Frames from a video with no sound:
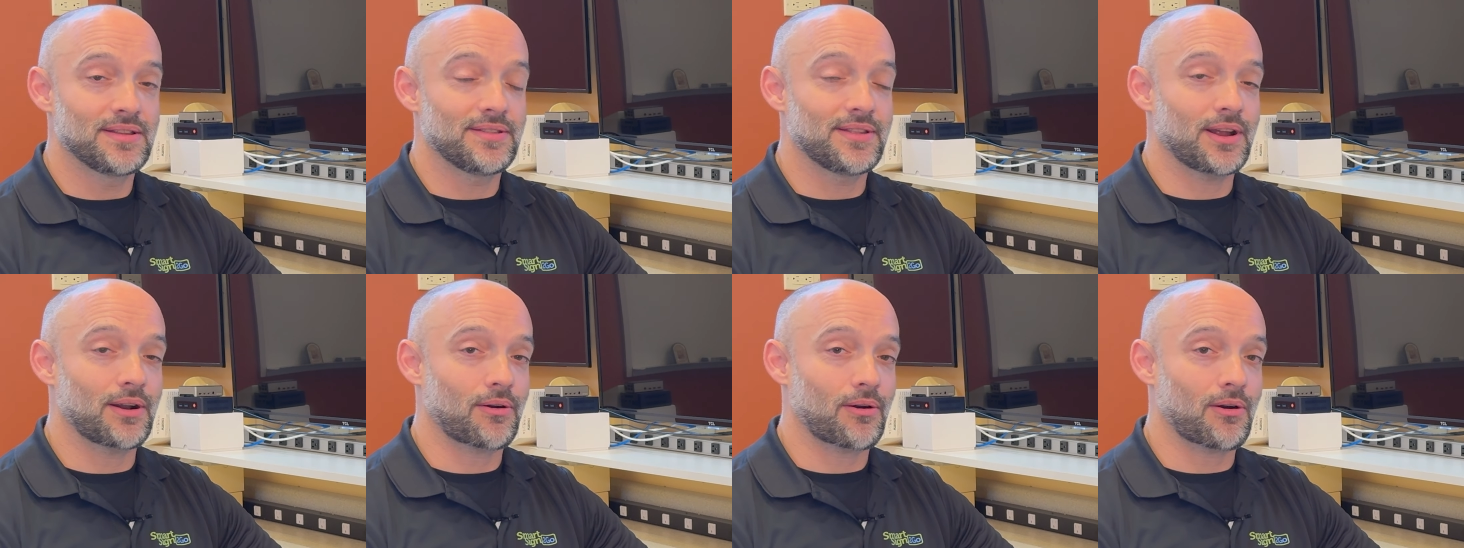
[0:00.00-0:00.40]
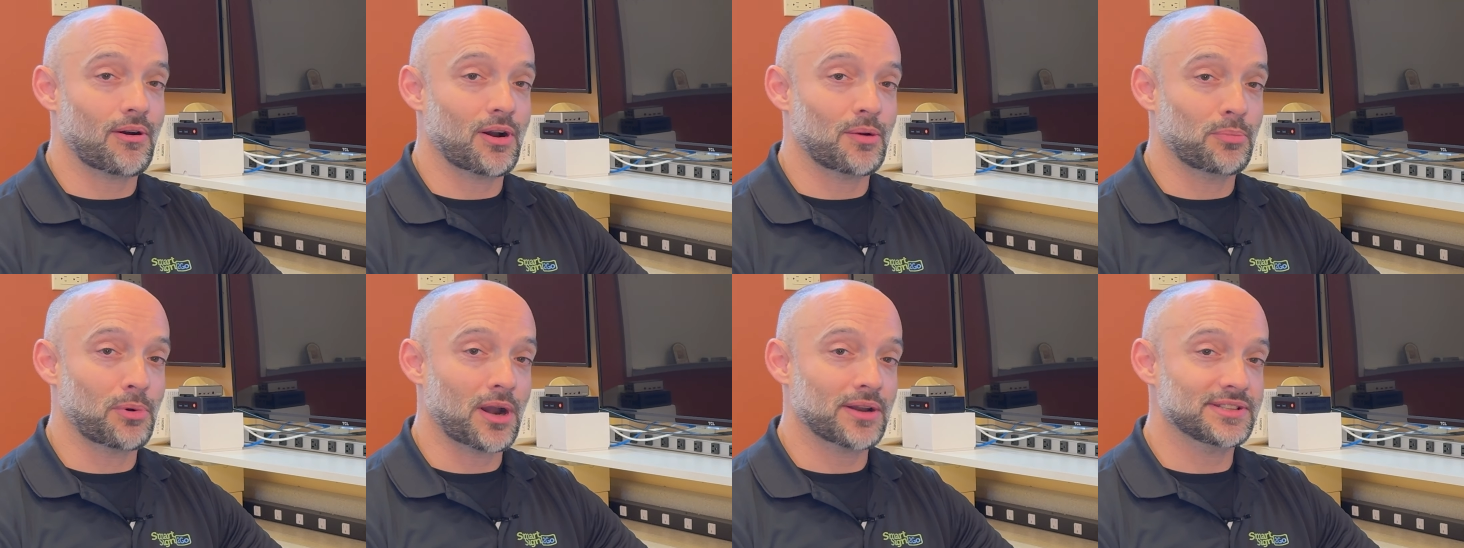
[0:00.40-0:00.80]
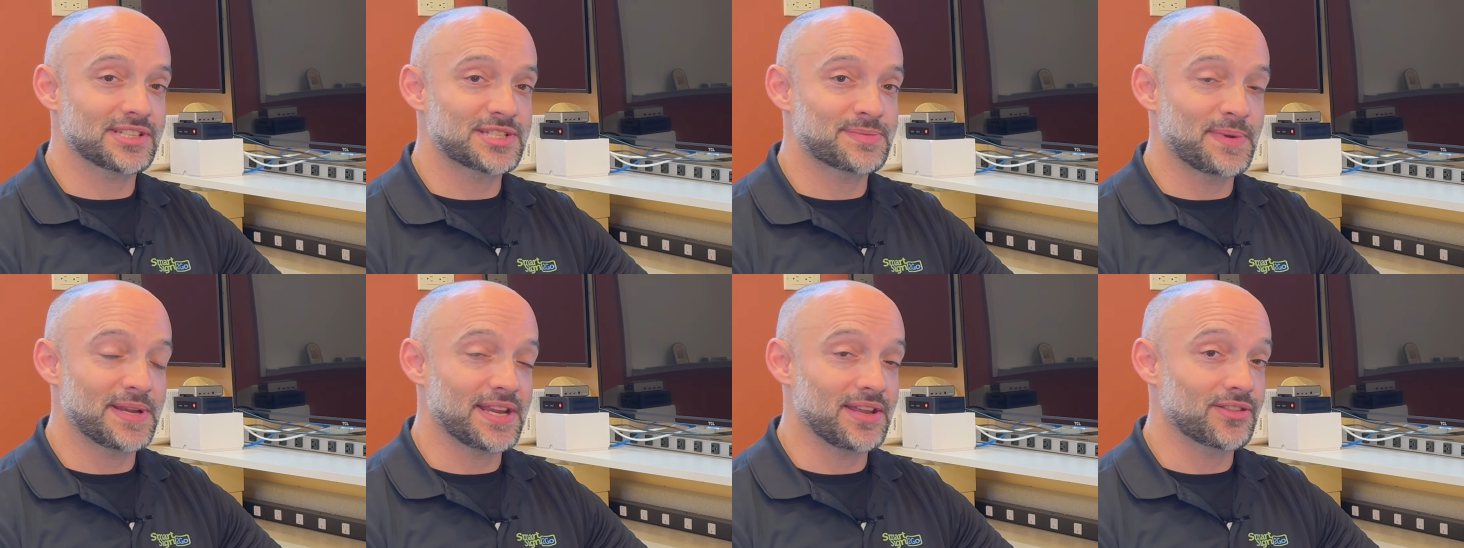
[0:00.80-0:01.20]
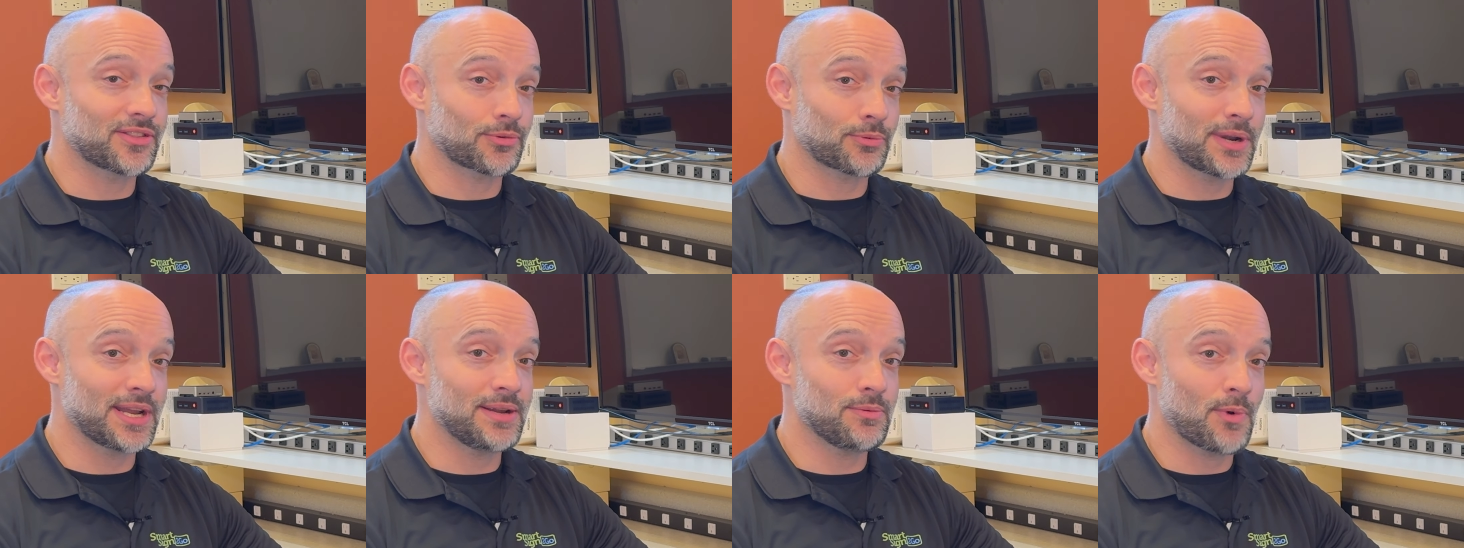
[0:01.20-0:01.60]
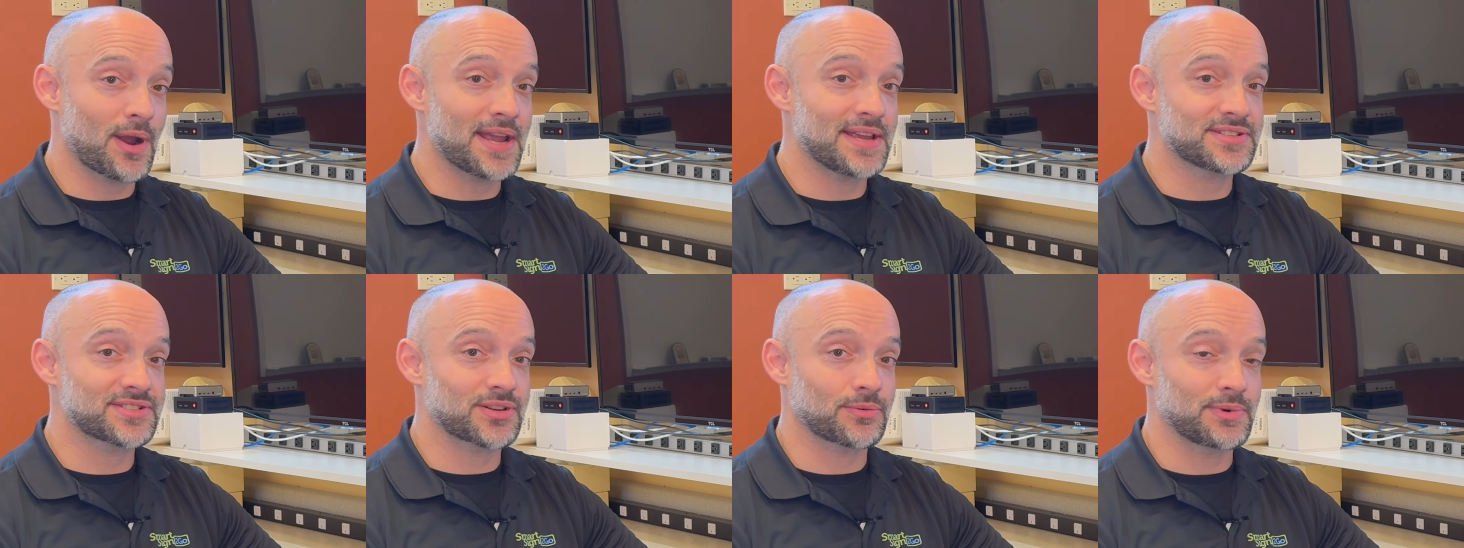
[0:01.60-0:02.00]
There are, broadly speaking, 3
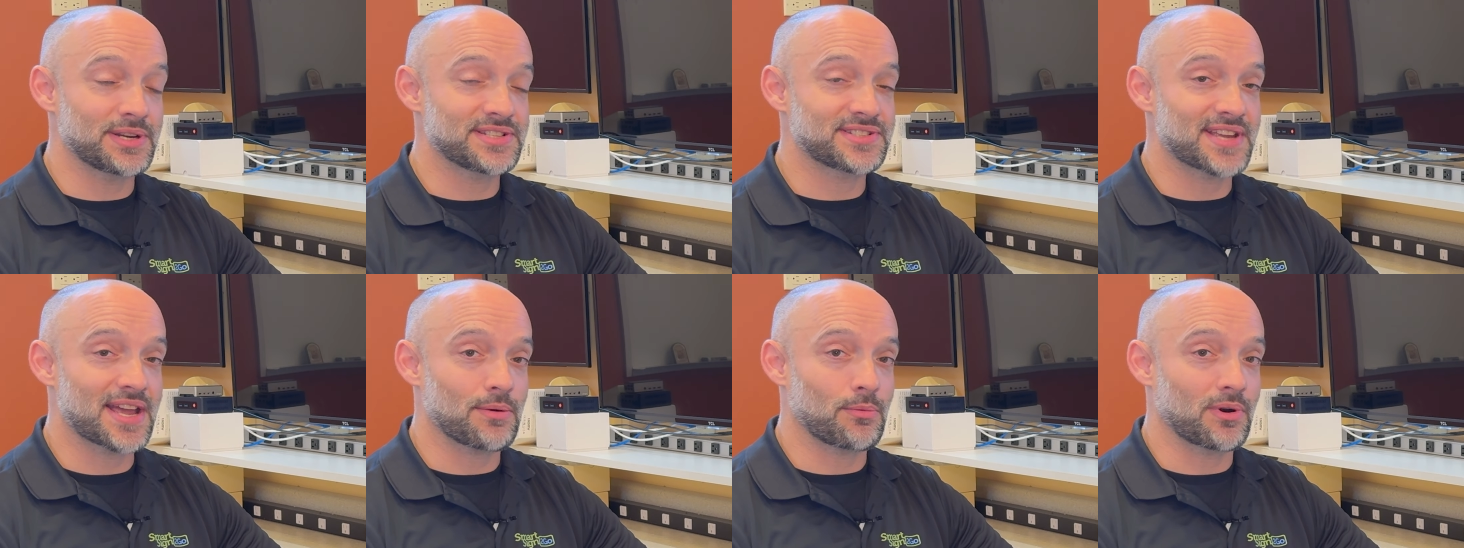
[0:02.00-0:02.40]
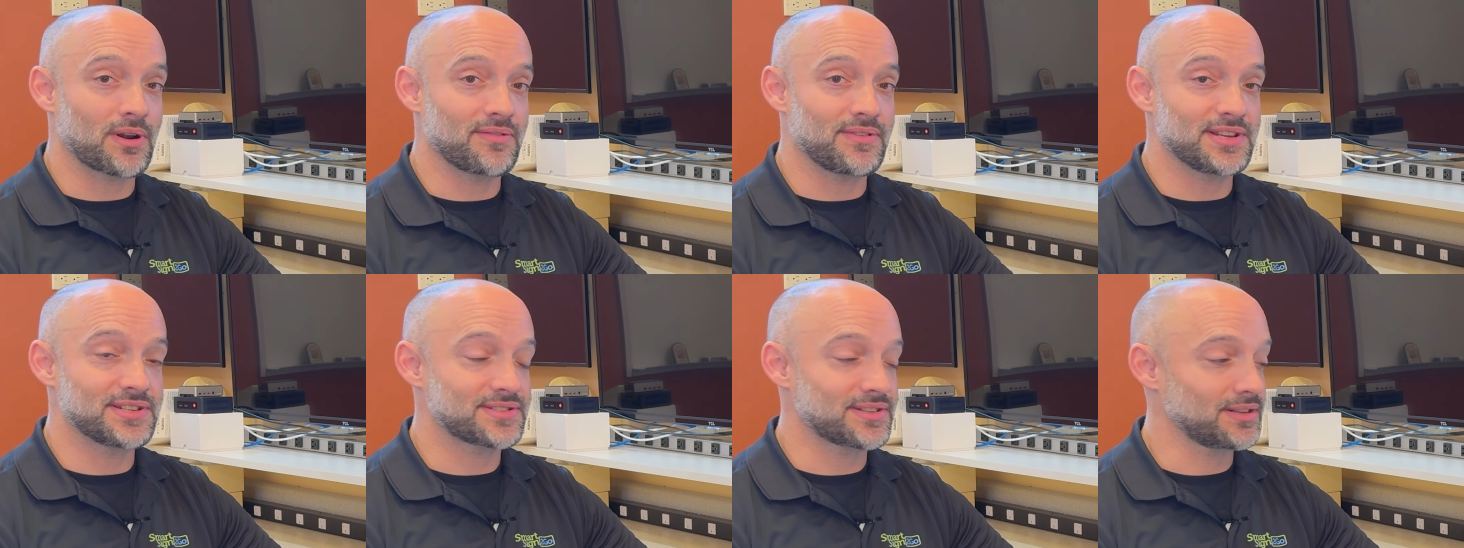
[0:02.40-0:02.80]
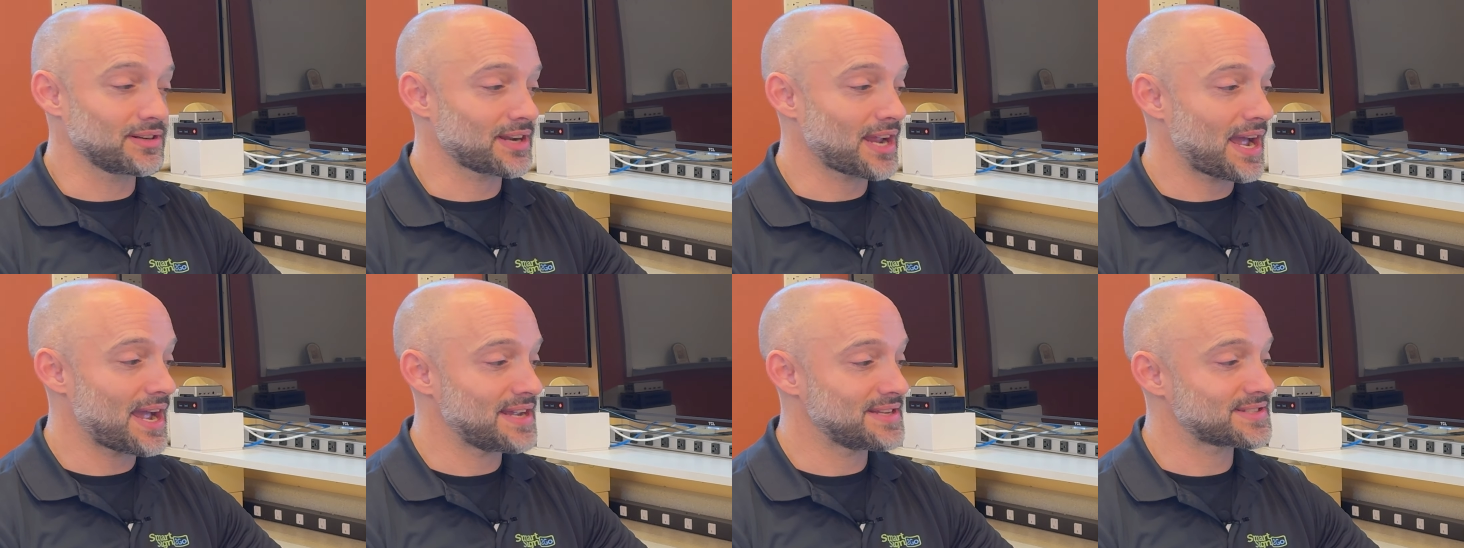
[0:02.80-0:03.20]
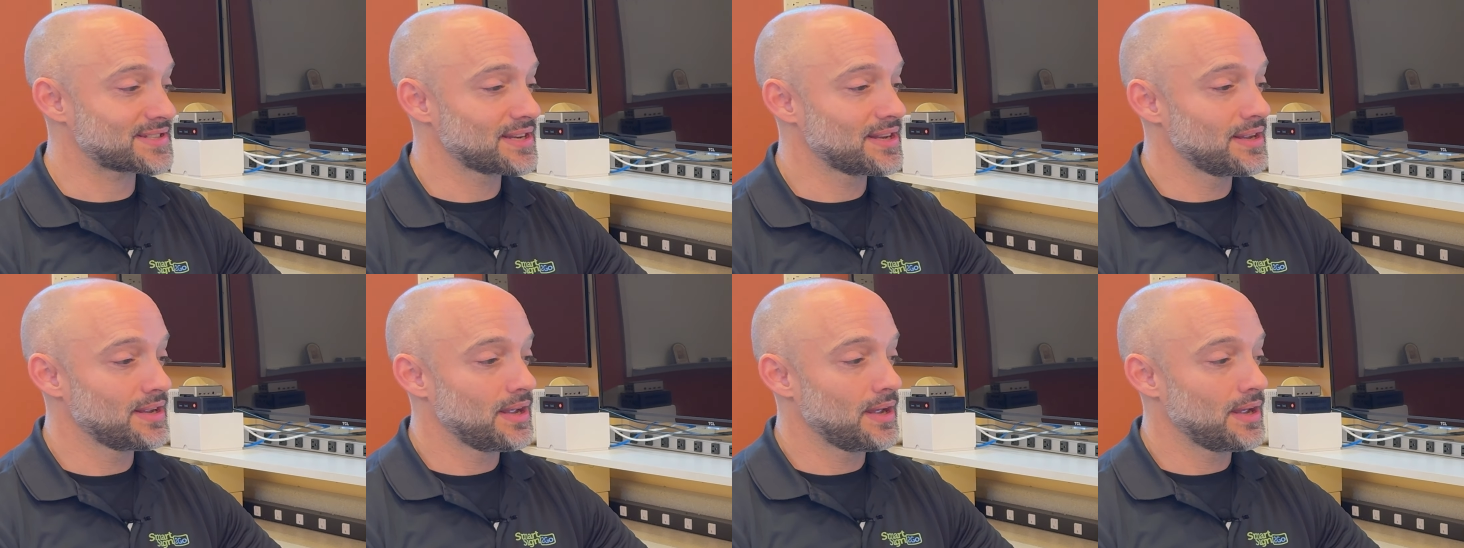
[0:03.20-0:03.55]
ways to reset one of these little guys.